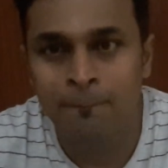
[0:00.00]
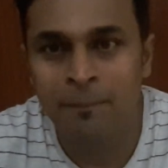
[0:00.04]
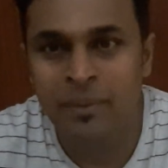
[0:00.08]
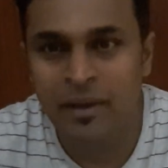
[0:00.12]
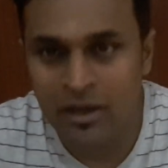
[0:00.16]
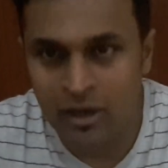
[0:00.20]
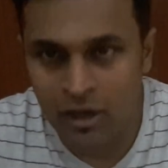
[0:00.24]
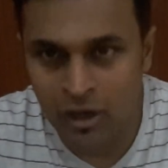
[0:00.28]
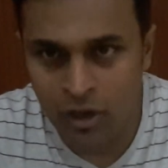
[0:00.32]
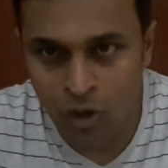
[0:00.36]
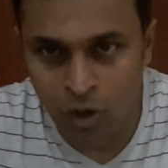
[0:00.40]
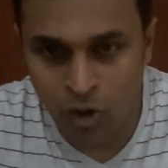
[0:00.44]

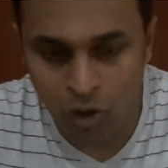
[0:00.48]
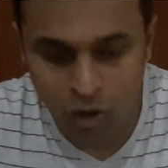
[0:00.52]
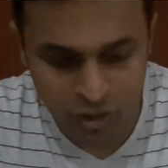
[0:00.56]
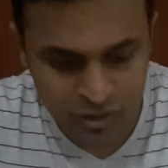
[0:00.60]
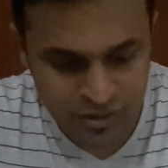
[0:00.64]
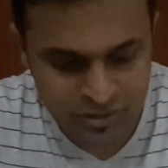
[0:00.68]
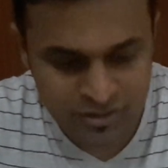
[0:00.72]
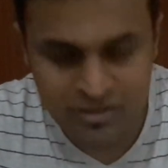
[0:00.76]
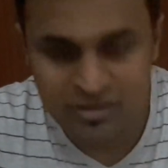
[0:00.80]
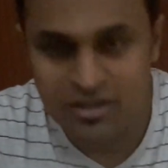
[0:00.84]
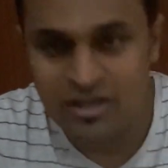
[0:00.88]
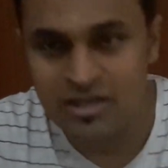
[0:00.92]
bigger
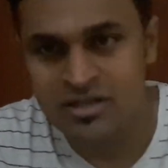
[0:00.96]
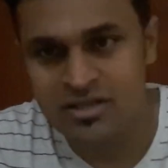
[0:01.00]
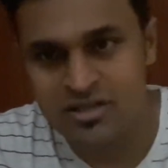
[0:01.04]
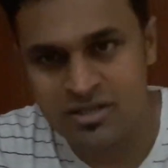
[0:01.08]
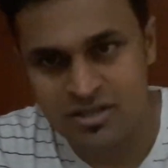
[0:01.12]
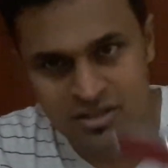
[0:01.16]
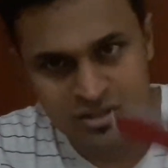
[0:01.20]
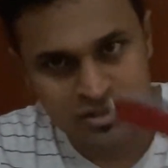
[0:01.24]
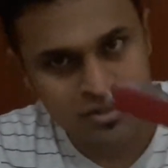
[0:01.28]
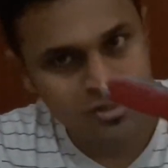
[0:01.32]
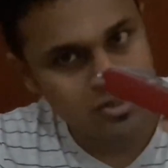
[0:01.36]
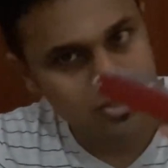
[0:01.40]
logs, this
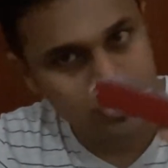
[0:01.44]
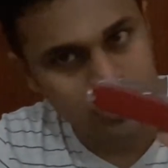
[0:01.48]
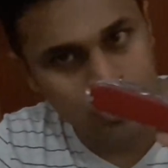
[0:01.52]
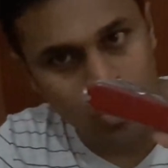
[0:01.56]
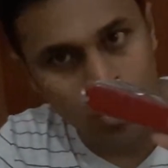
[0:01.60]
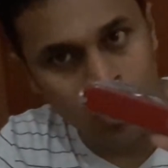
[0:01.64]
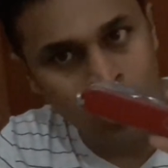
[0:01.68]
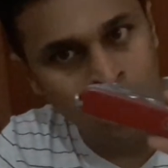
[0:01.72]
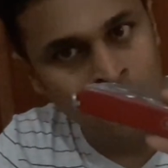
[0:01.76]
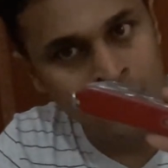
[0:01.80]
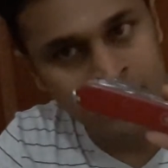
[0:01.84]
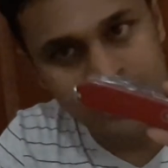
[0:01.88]

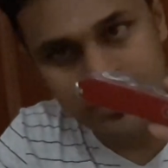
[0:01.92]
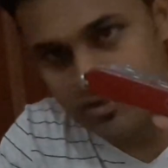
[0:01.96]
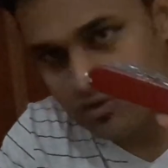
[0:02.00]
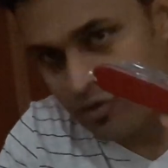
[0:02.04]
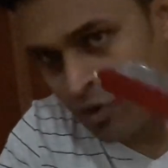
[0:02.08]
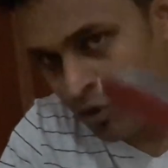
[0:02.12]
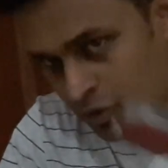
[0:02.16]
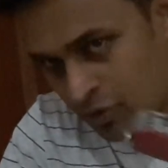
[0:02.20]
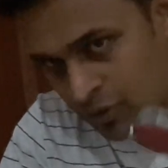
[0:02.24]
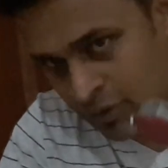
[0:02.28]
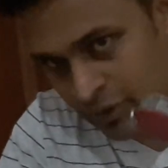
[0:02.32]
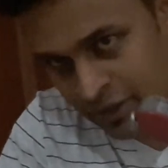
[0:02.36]
saw is
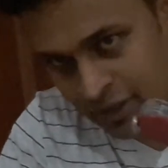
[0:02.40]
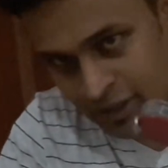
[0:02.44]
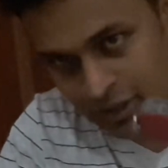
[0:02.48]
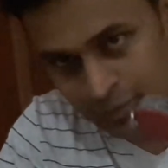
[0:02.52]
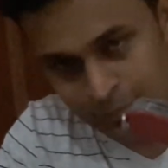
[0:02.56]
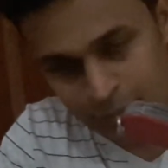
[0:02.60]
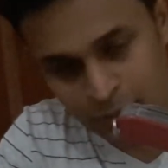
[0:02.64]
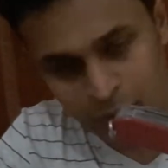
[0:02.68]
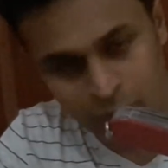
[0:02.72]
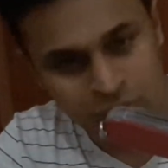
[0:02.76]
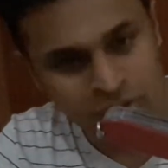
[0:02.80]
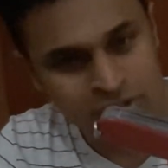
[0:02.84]
not going to
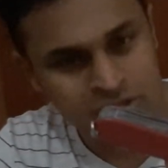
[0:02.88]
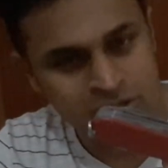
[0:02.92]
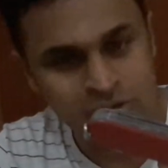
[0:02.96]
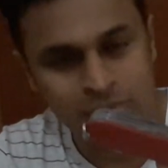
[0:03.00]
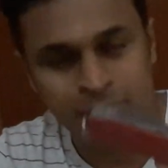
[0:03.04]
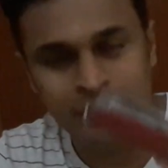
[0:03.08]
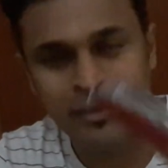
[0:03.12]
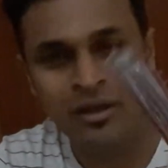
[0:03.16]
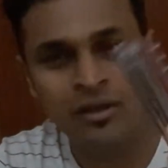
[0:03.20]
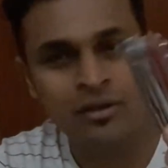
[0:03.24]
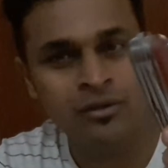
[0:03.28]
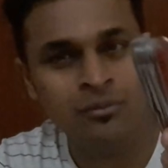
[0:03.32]
help you. This
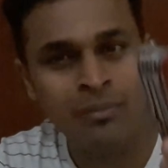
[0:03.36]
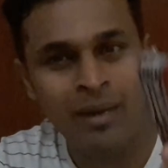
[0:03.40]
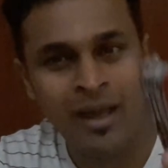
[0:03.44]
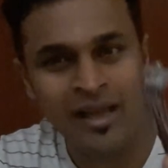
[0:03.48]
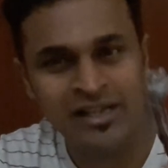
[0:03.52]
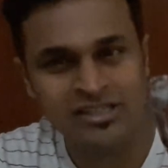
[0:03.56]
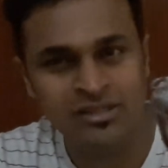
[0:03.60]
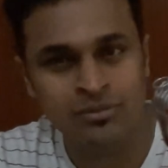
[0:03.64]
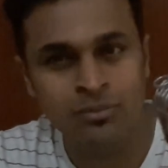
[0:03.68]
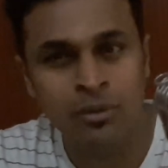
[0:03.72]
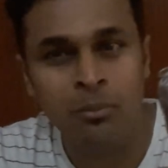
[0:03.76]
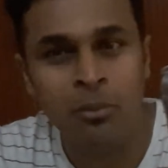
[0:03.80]
will be at the
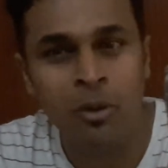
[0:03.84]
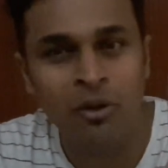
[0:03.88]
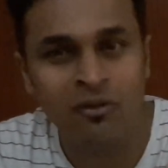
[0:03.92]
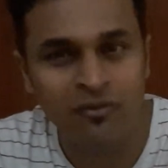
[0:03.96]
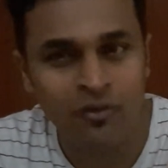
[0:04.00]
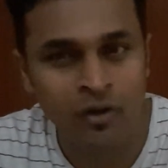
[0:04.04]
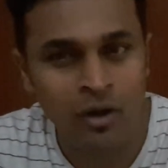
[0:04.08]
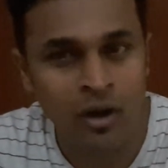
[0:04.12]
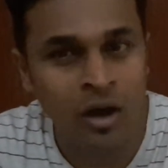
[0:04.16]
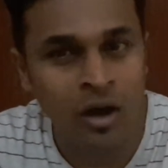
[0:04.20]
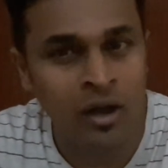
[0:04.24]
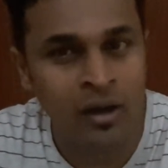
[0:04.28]
maximum
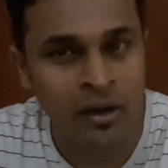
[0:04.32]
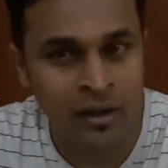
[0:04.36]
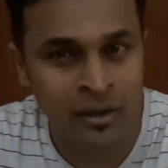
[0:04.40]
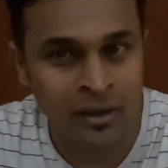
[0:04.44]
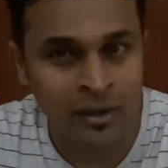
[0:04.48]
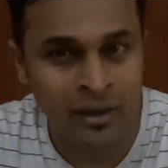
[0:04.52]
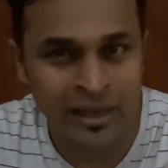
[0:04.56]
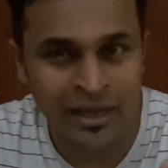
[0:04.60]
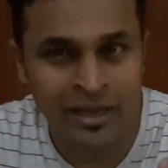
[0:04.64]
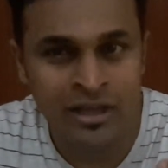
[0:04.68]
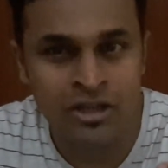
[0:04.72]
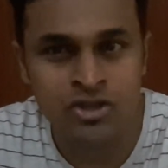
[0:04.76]
of
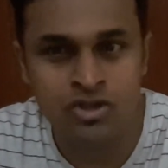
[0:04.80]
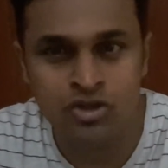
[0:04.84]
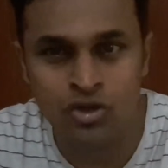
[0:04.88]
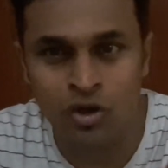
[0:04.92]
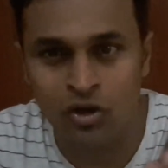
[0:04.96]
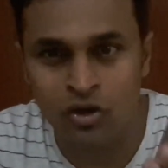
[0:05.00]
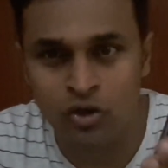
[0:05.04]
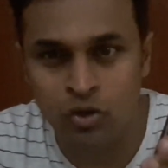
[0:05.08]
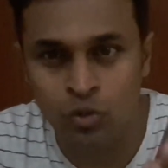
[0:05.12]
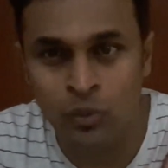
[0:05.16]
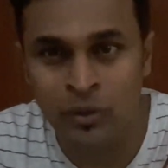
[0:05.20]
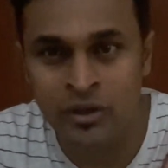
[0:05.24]
an inch
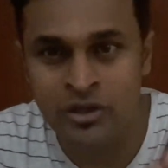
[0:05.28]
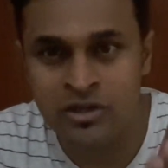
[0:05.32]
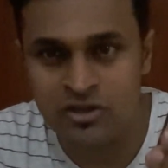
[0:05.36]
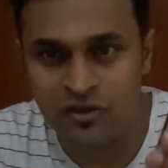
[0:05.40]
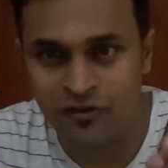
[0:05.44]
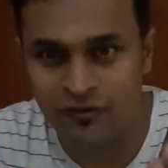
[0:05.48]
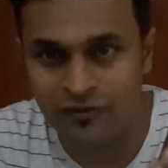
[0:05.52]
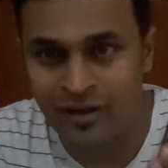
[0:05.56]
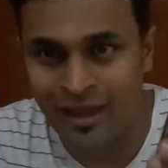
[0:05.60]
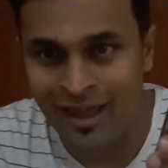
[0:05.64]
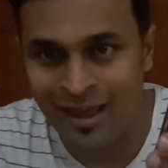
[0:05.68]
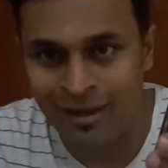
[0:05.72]
or 2
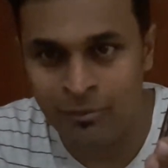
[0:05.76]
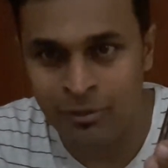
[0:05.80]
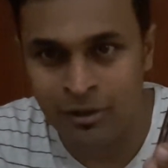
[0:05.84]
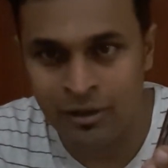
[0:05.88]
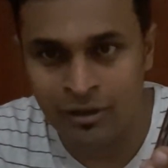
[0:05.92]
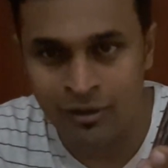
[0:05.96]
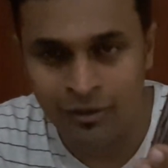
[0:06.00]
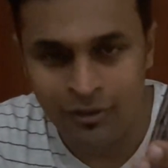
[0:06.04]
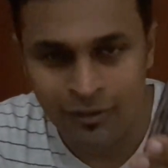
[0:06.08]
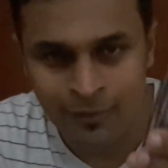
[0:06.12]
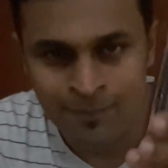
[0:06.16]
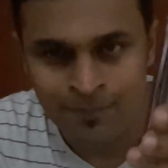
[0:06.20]
inch of
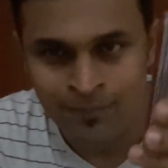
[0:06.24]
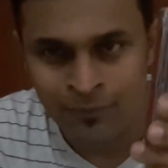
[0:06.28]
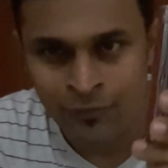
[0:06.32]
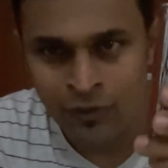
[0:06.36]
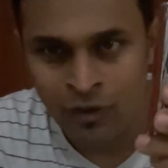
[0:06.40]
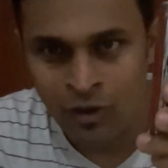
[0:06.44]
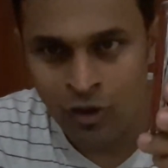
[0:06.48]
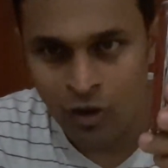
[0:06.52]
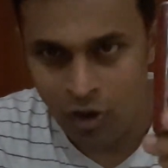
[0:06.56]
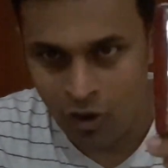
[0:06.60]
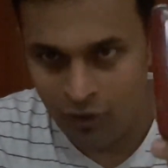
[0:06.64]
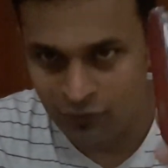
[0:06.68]
diameter
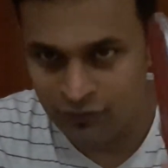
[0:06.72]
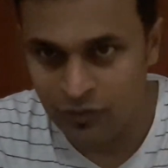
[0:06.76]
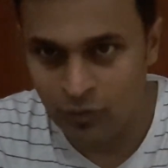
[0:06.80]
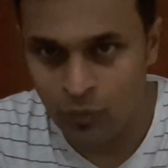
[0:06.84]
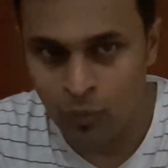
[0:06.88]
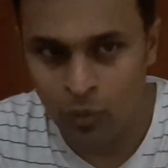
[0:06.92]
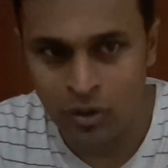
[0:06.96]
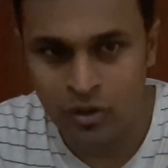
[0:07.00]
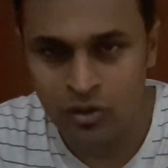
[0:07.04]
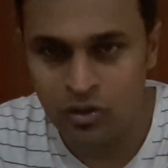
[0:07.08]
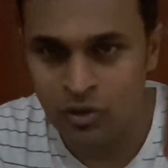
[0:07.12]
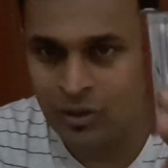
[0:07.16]
of the
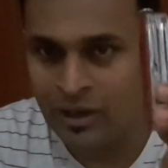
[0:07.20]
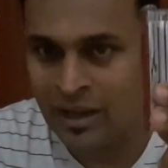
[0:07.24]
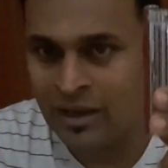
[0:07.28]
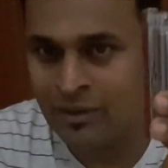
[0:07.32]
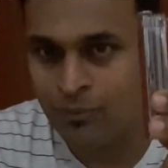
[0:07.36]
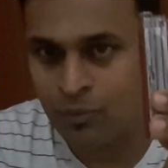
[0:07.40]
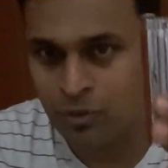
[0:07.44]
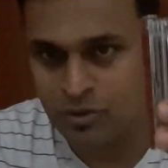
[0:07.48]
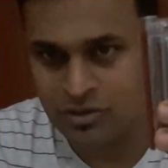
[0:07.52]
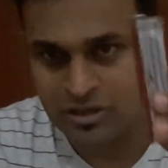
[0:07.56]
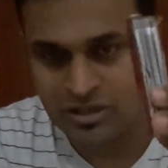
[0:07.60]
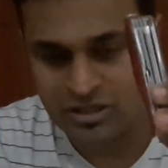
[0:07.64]
wood you
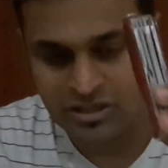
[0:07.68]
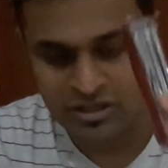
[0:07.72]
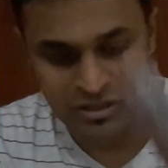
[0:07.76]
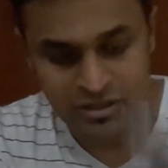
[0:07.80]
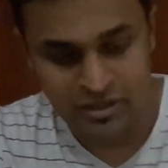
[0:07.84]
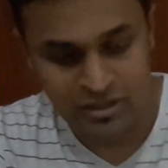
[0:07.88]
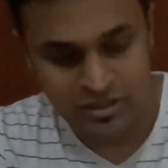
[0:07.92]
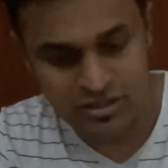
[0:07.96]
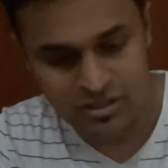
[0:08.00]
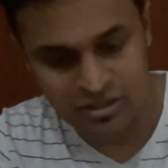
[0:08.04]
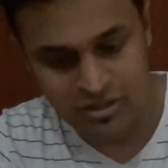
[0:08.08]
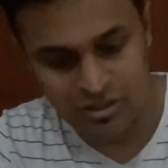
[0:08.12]
can process
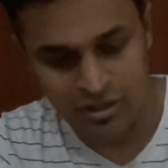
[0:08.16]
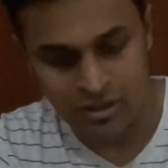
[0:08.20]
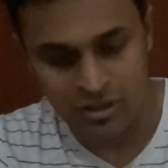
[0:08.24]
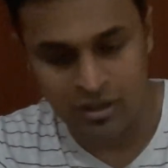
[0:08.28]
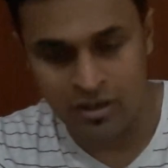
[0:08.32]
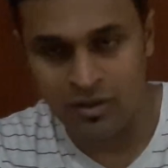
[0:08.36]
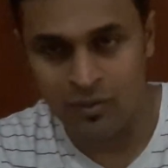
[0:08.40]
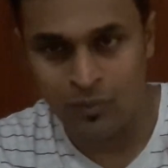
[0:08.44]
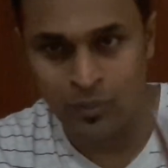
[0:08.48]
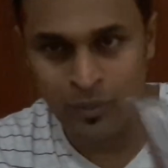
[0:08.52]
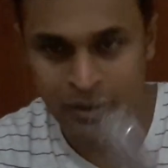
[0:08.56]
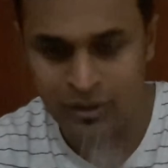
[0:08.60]
this
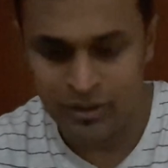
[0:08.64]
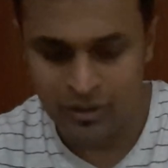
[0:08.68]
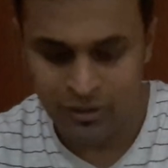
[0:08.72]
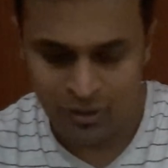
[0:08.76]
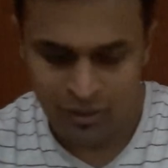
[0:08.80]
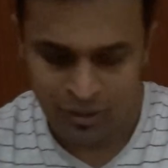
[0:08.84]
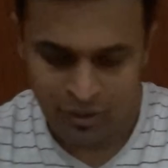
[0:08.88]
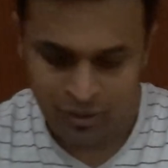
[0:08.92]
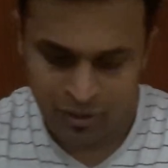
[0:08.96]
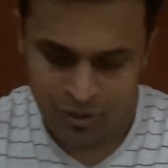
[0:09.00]
with.